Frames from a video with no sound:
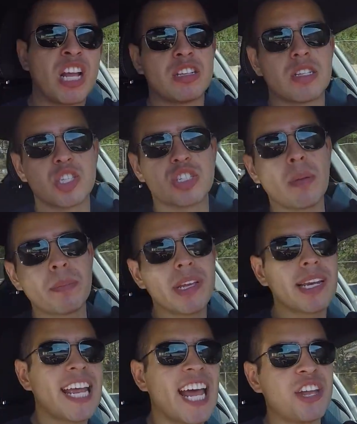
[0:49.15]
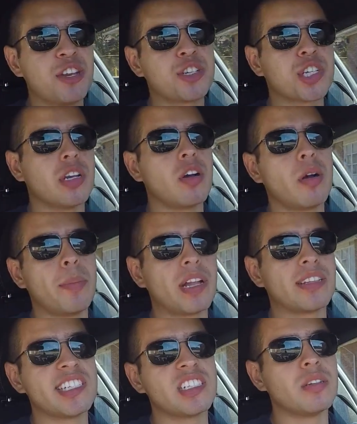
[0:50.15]
So something that you should know
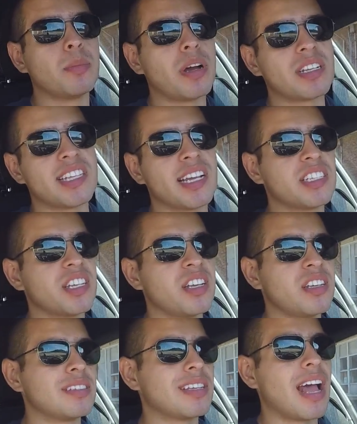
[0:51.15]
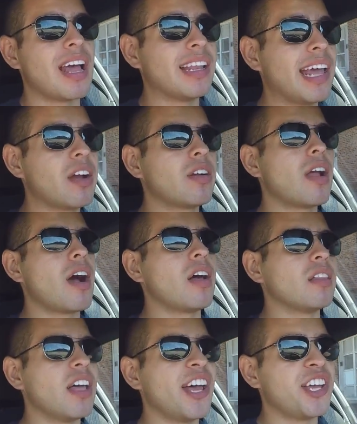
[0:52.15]
about these new Mustangs is they are
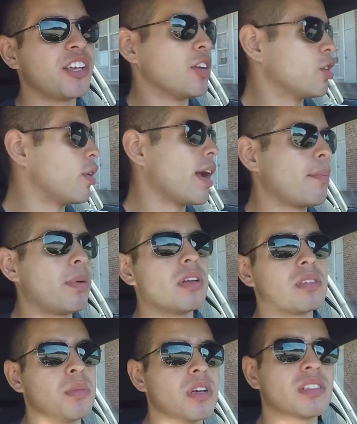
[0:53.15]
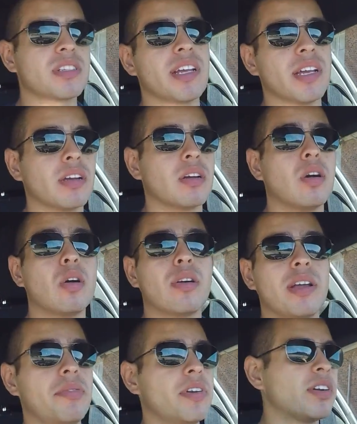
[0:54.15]
not like your grandpa's Mustang or
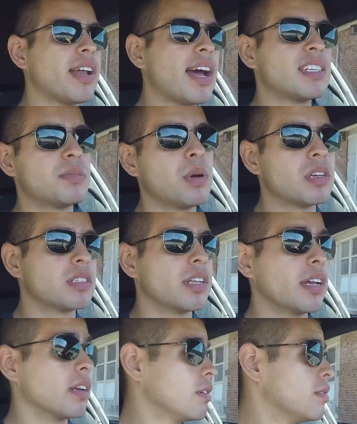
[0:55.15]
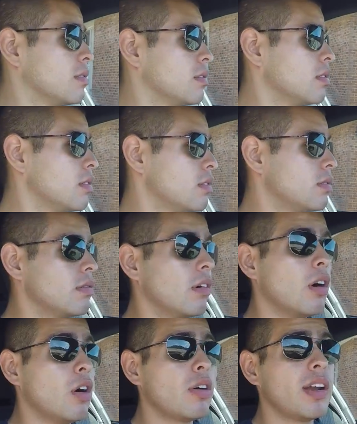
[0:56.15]
even your dad's Mustang
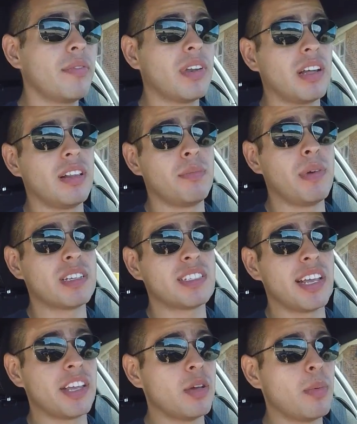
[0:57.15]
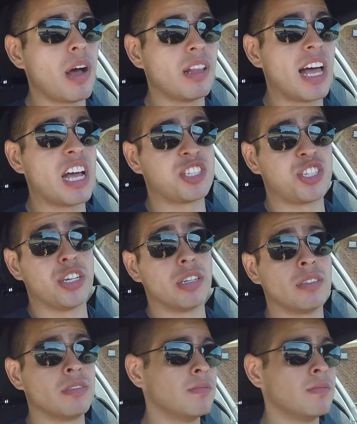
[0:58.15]
or even the Mustang you bought last year.